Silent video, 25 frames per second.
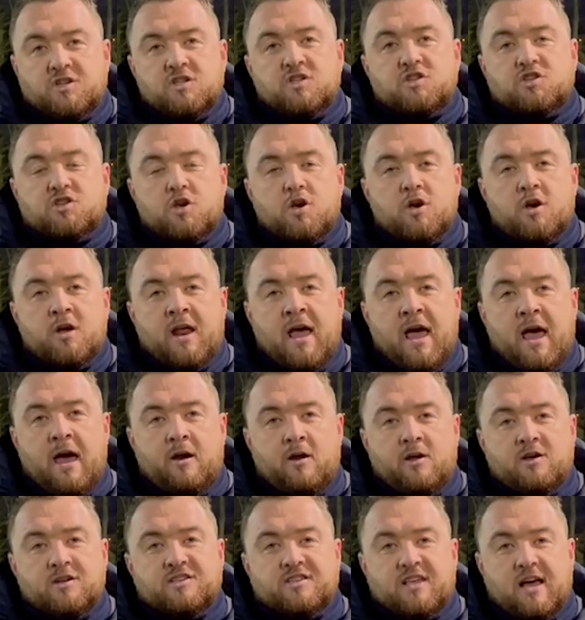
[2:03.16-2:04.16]
in certain
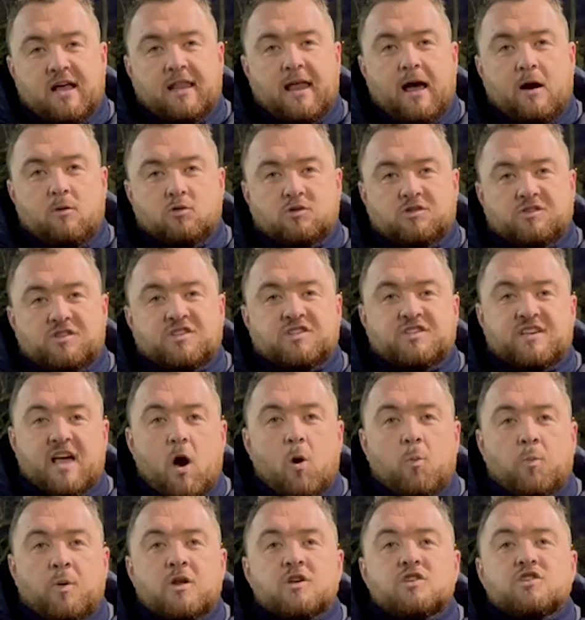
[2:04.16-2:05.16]
areas that allow us to set
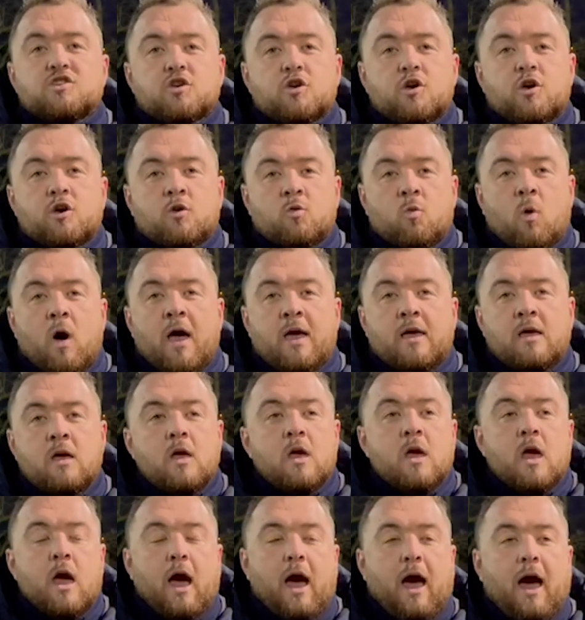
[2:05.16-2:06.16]
up in a certain way
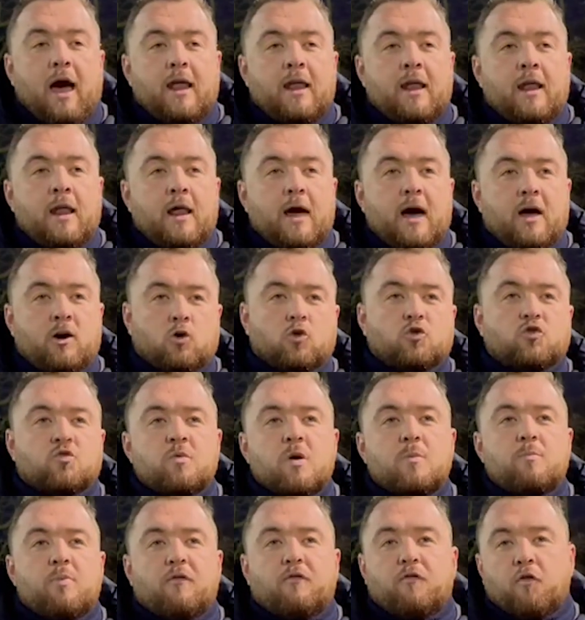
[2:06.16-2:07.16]
and
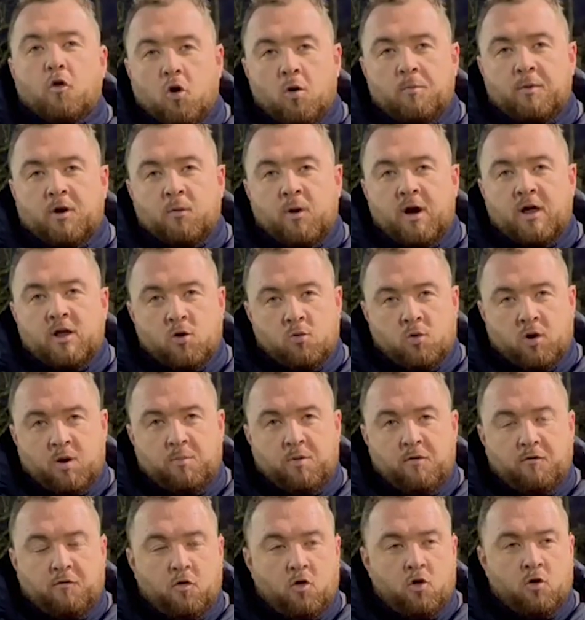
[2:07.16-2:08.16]
ultimately perform in a way that we want
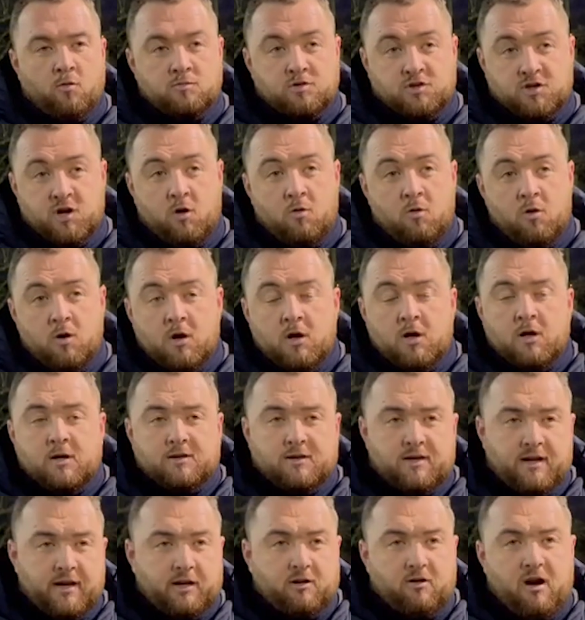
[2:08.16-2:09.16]
to perform. So
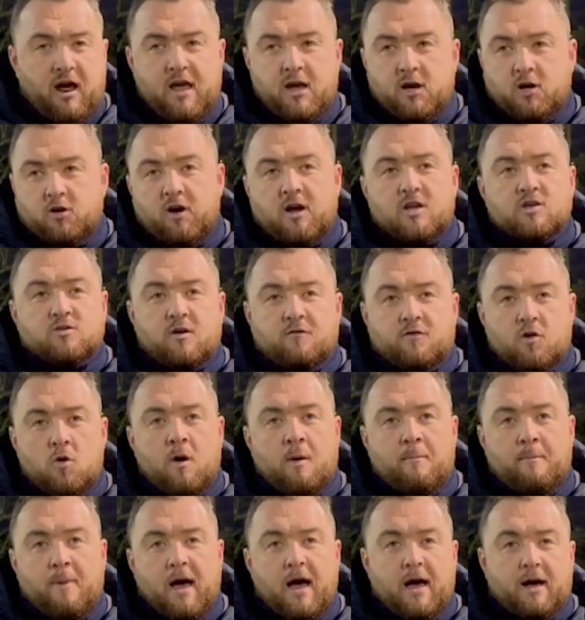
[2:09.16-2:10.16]
they did great to have
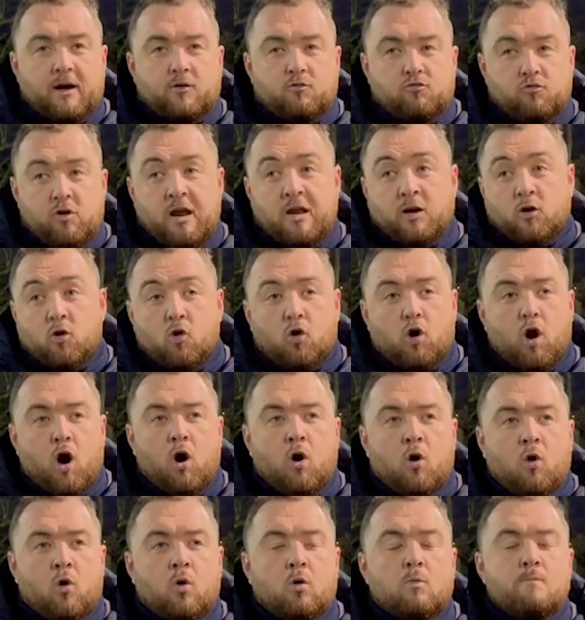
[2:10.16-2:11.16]
Johan back, really good
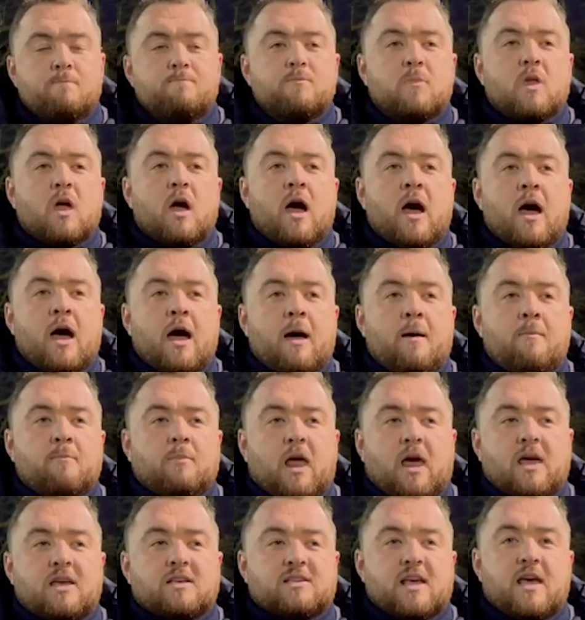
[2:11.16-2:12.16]
goal.
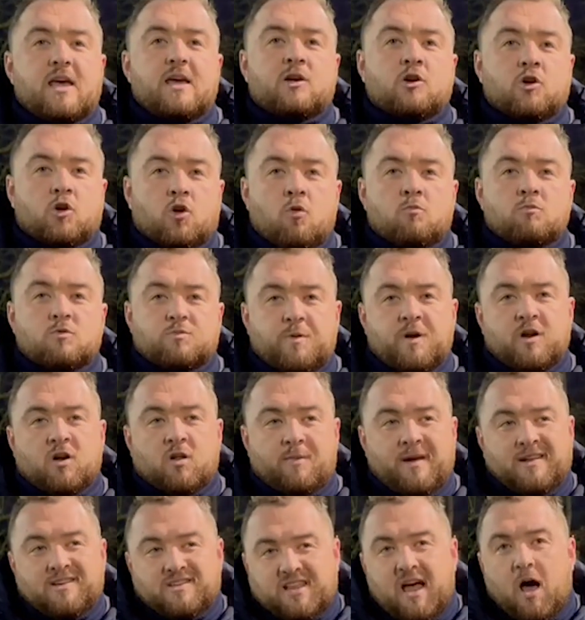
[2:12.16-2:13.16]
Like you say, Gumbs being
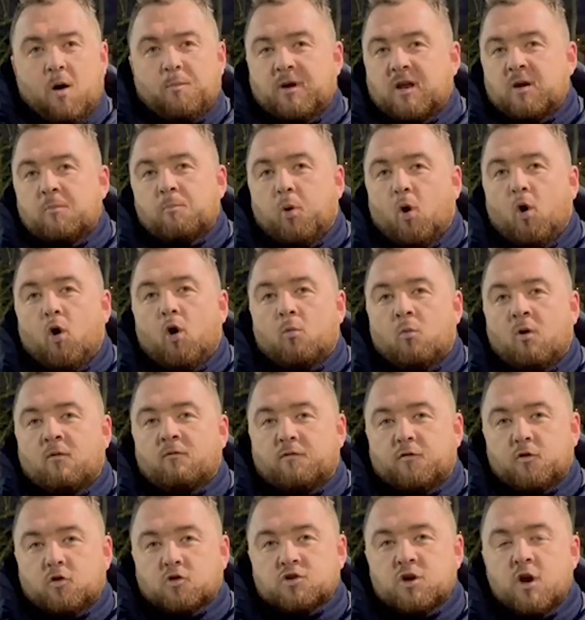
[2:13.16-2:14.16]
on the bench, that'll be an important one
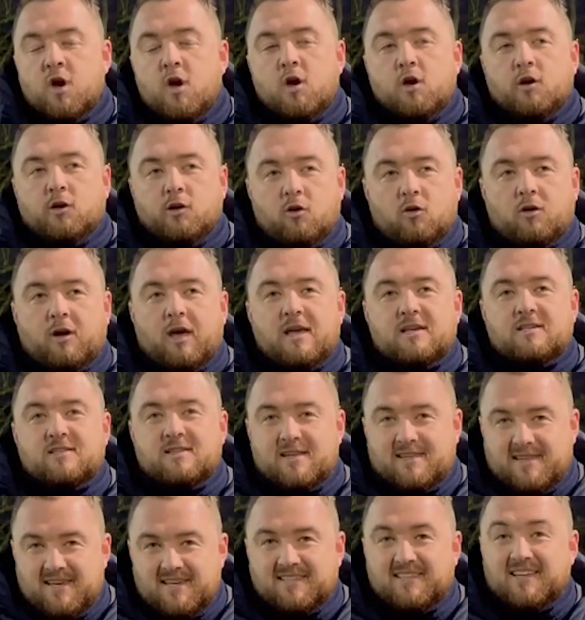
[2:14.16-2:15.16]
for us. You look at his
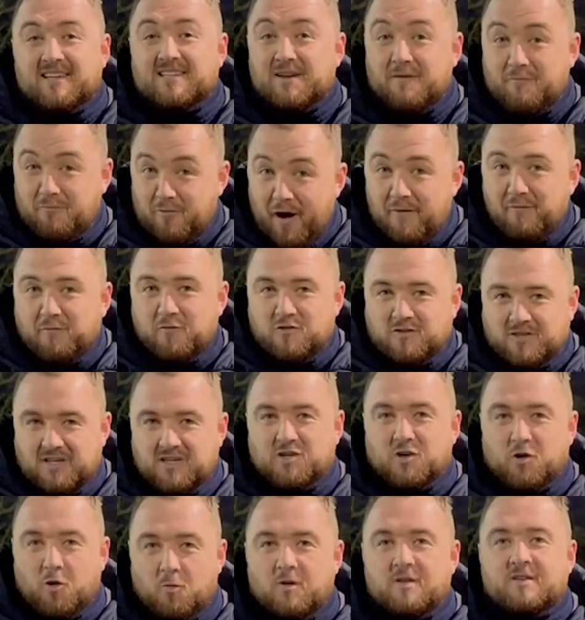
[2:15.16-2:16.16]
statistics, I've referenced this
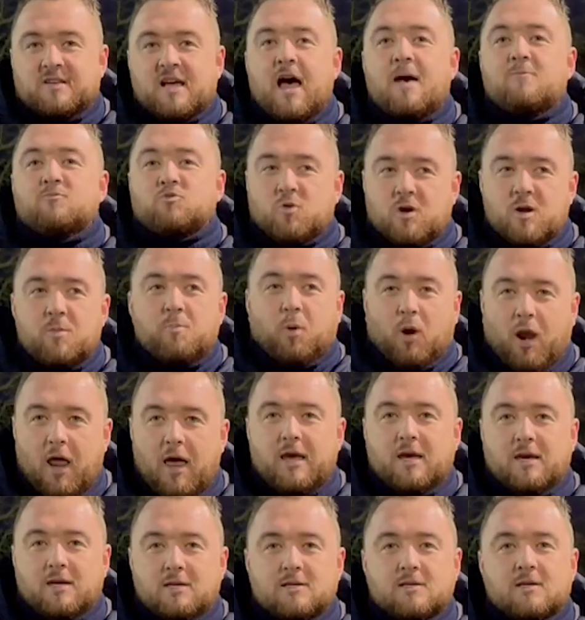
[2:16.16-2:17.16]
a couple of times, when he
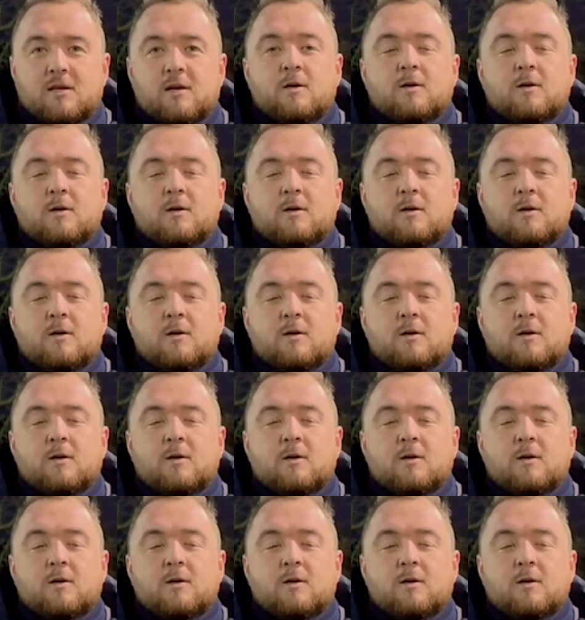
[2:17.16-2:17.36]
plays,